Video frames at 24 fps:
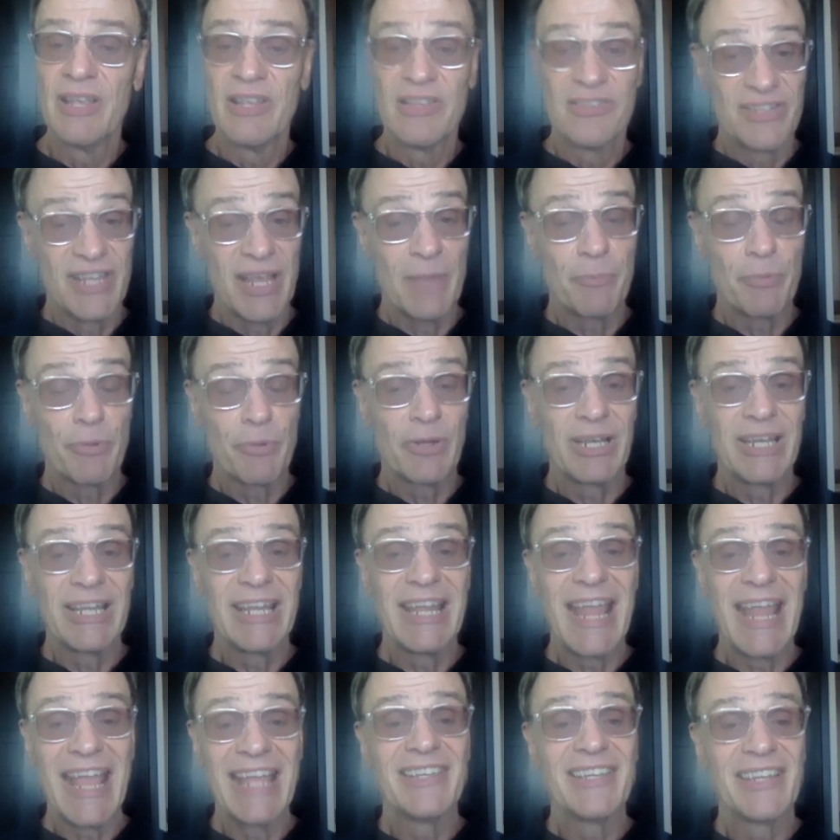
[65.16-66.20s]

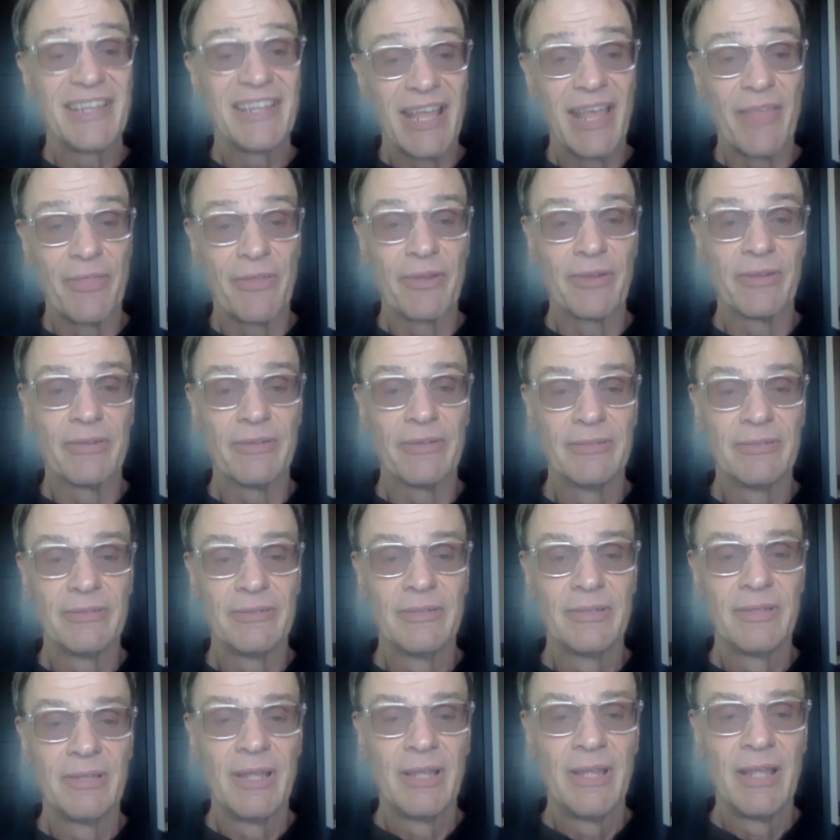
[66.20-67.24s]
separately and together,
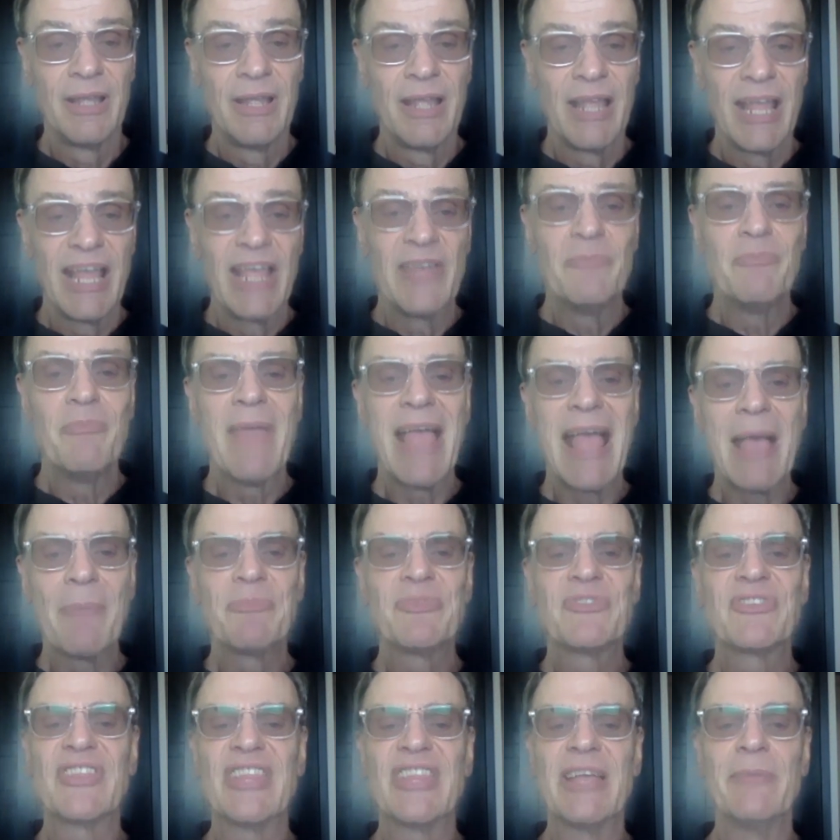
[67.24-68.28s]
and
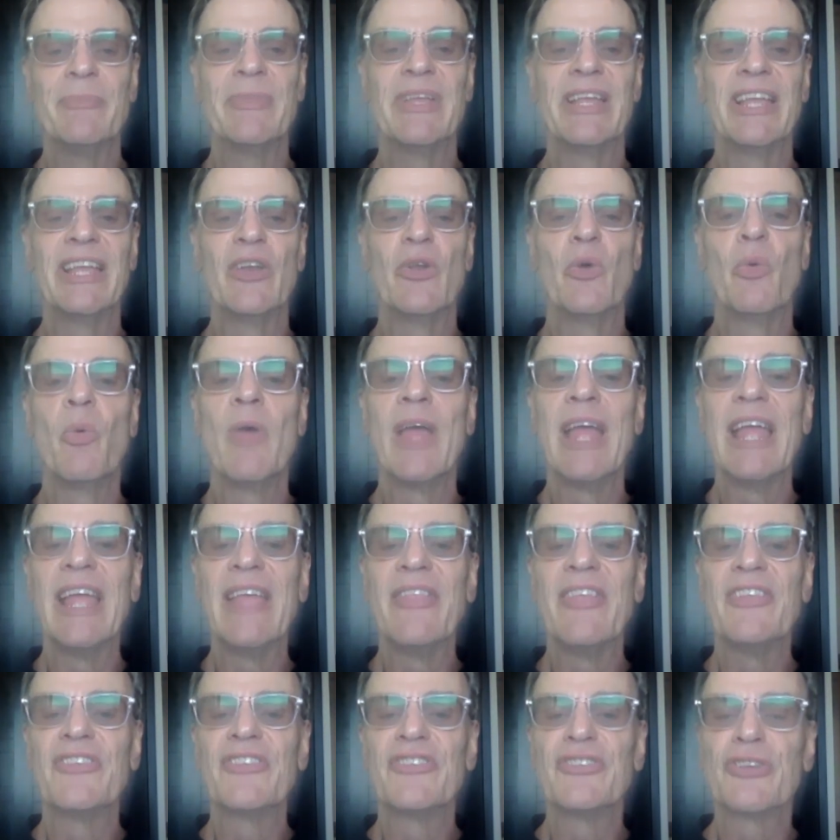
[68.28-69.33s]
maps them in a way
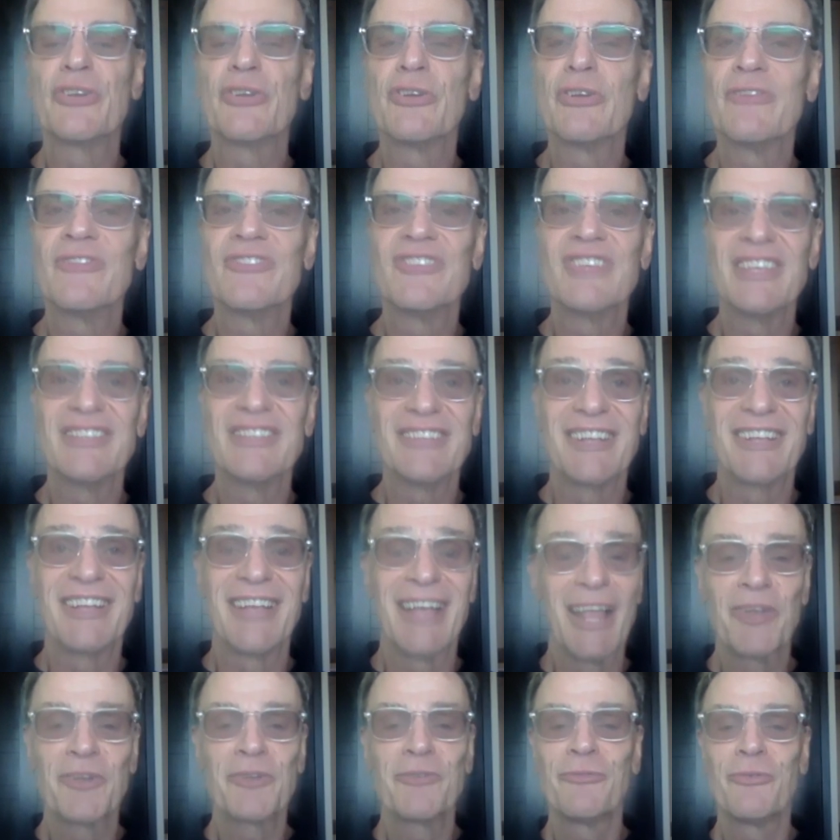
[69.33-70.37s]
that serves as a
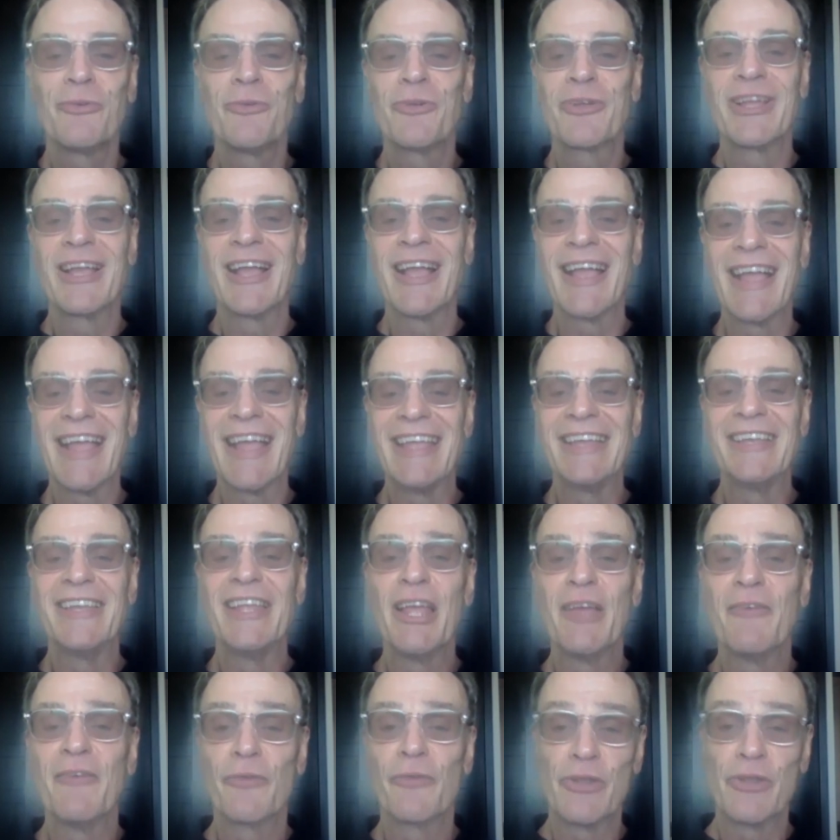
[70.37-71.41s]
colorful guide
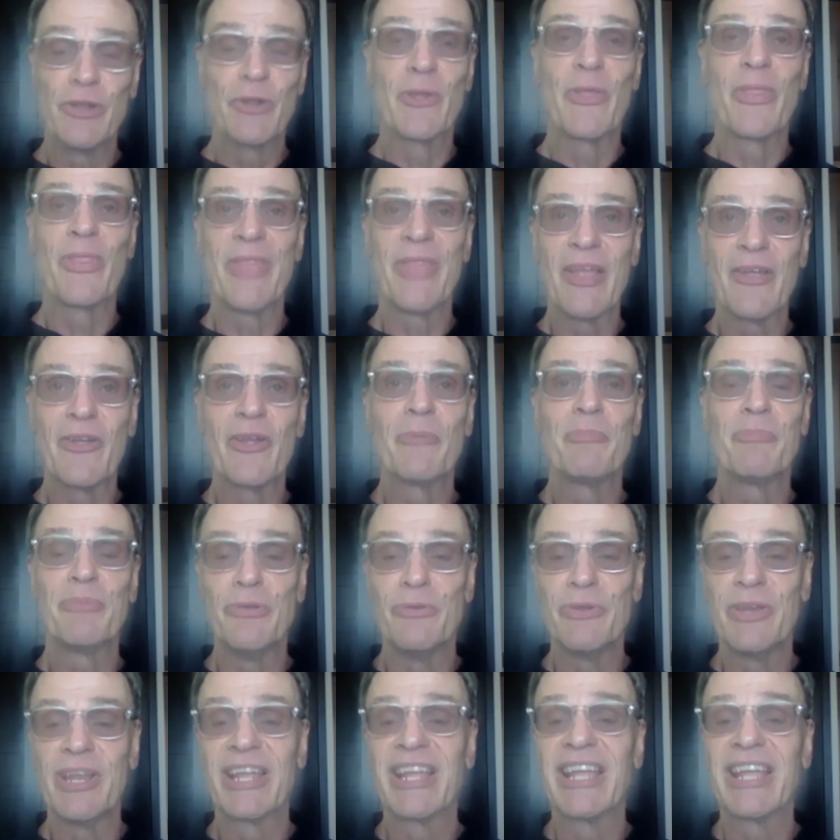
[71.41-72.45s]
for your
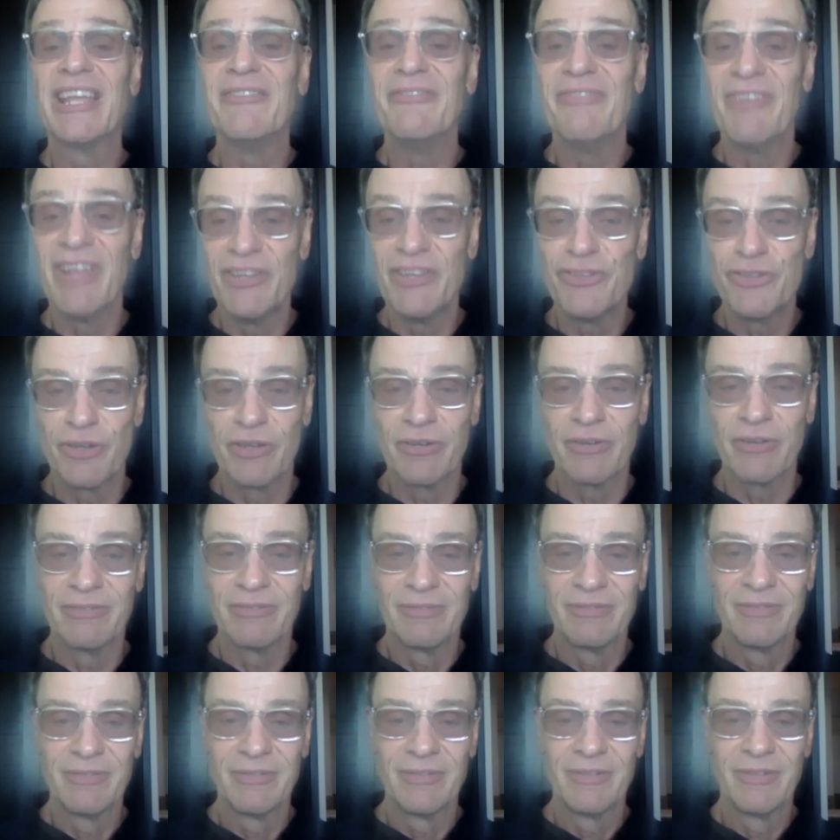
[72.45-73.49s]
therapeutic adventure.
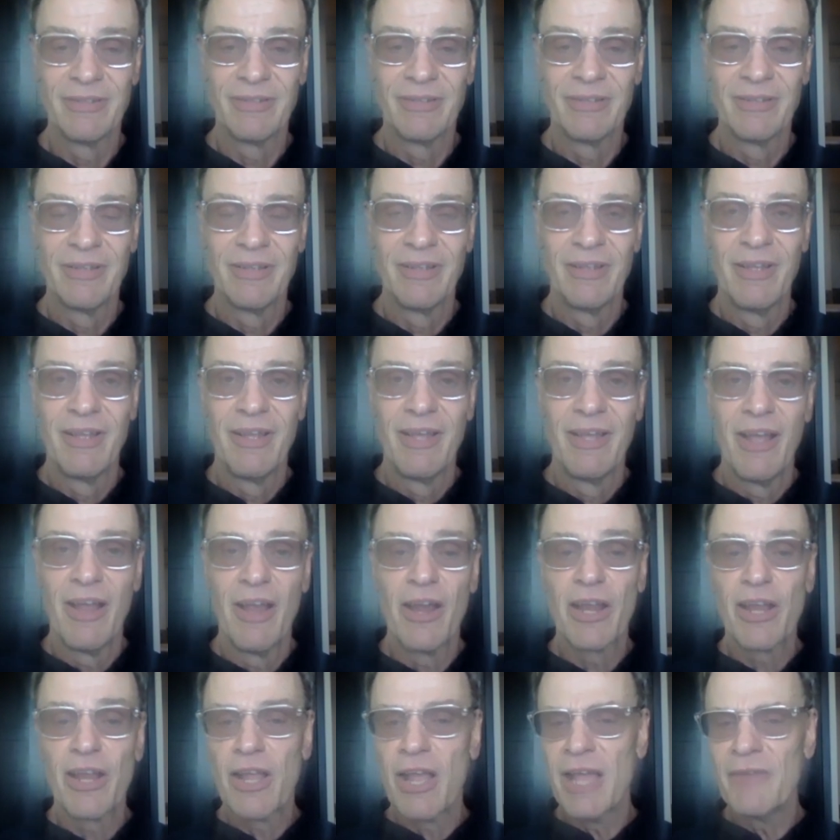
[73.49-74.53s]

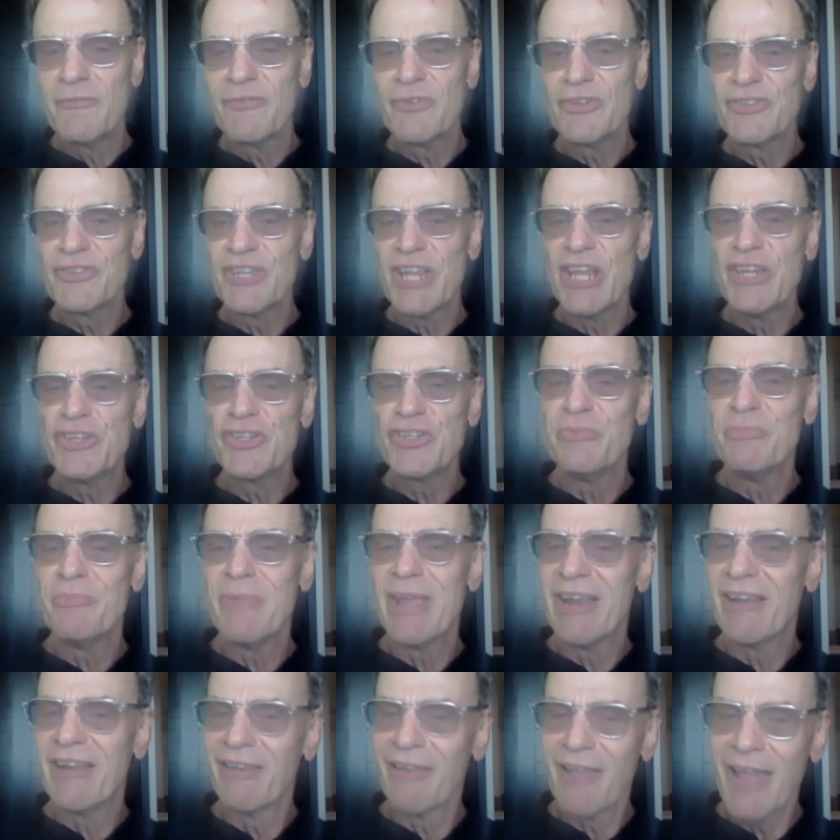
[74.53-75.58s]
Our conversation
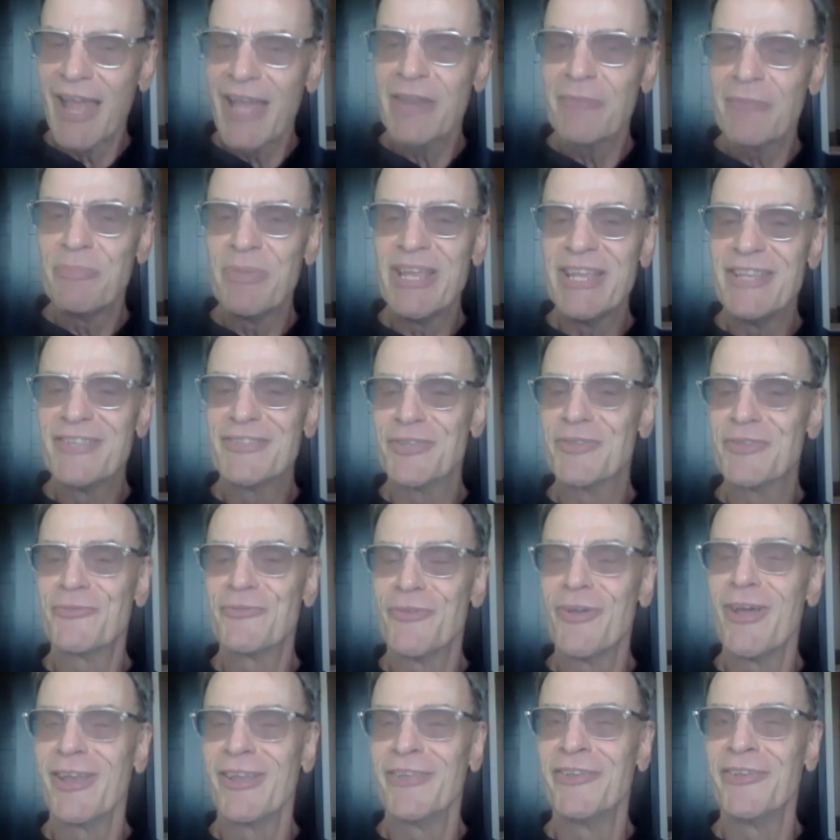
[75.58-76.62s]
made a lot of pieces
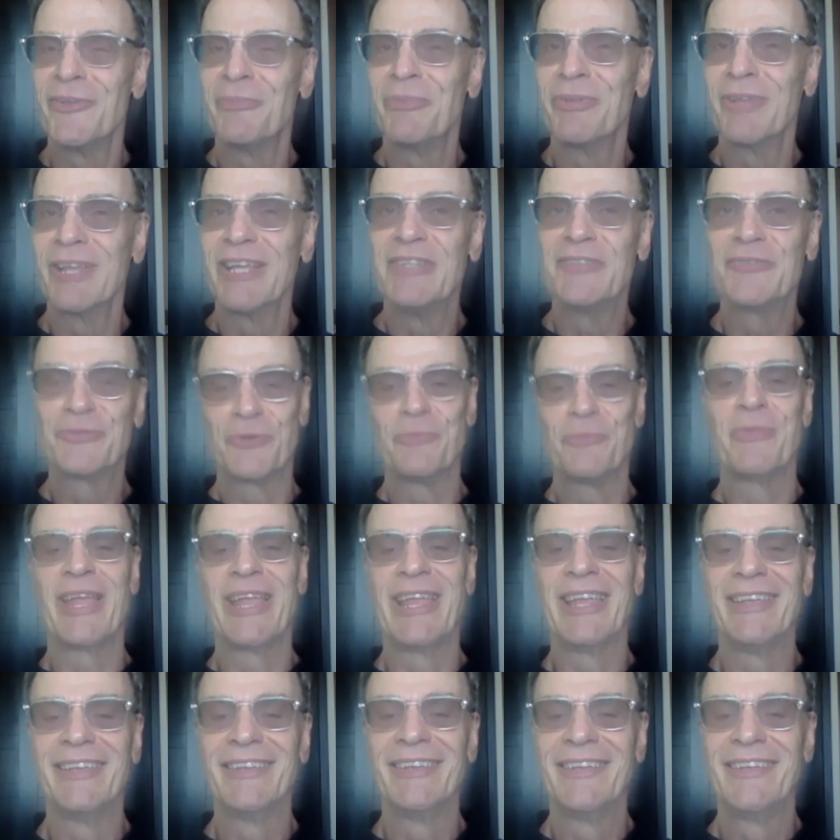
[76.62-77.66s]
fall into place for
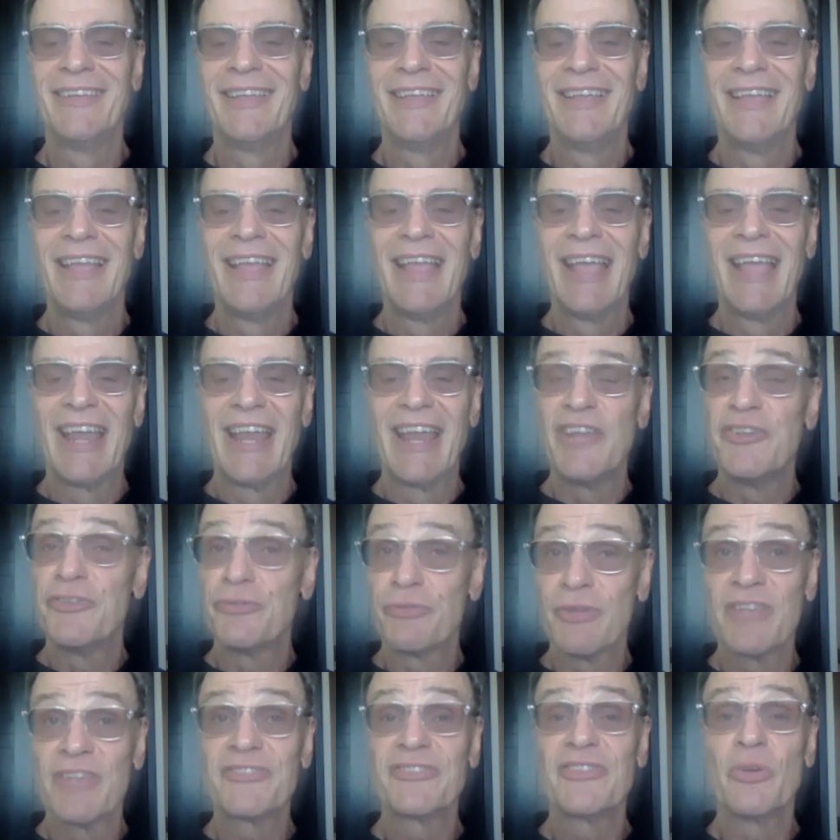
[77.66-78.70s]
me, and I
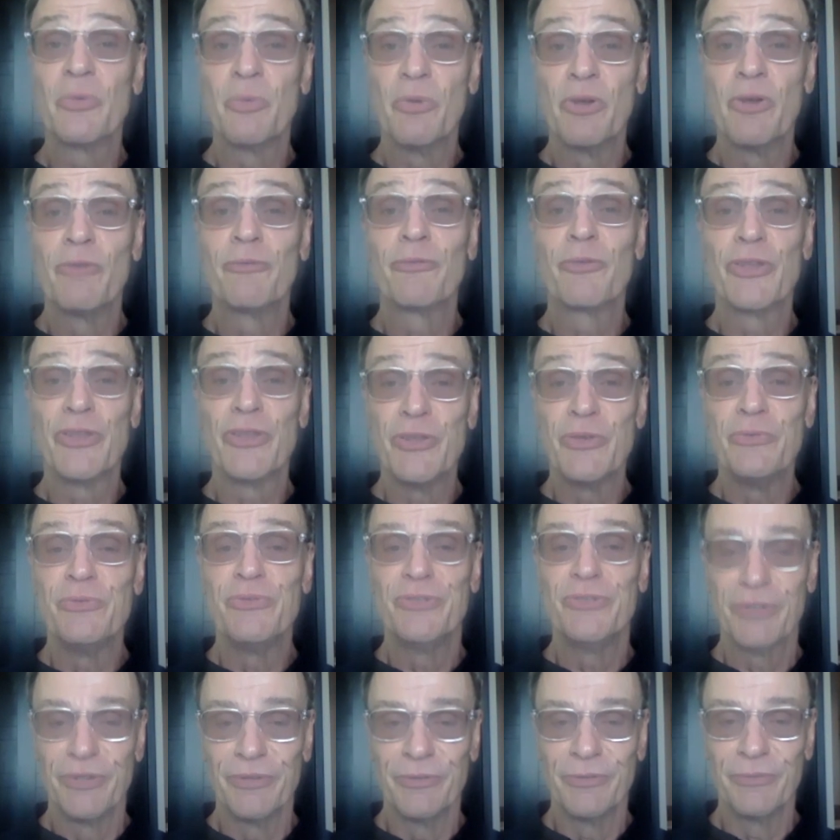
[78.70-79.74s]
trust it will for you
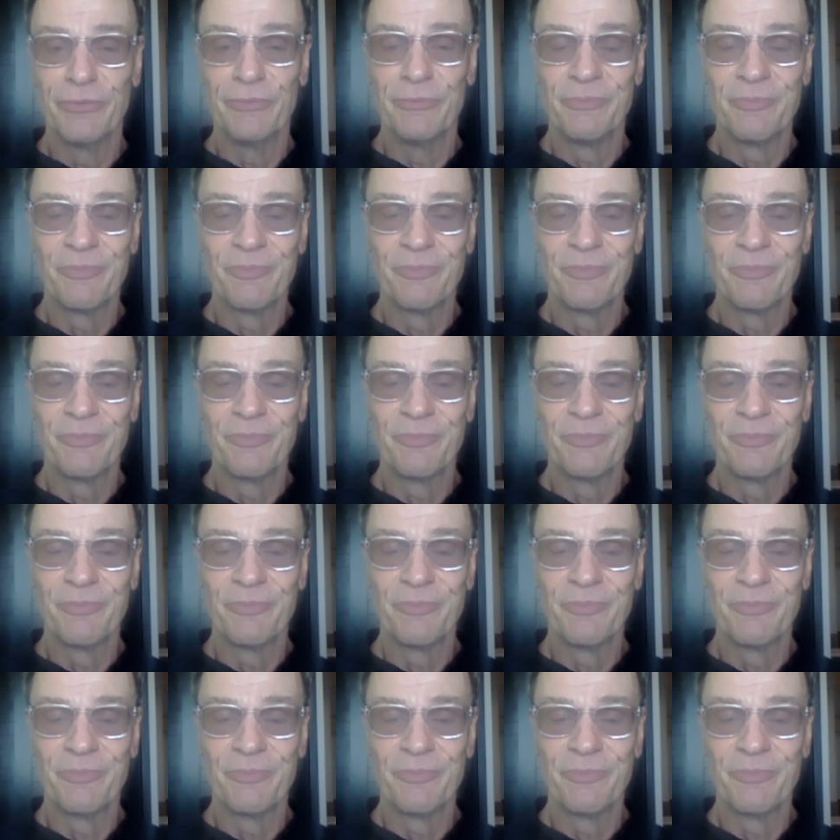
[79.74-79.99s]
too.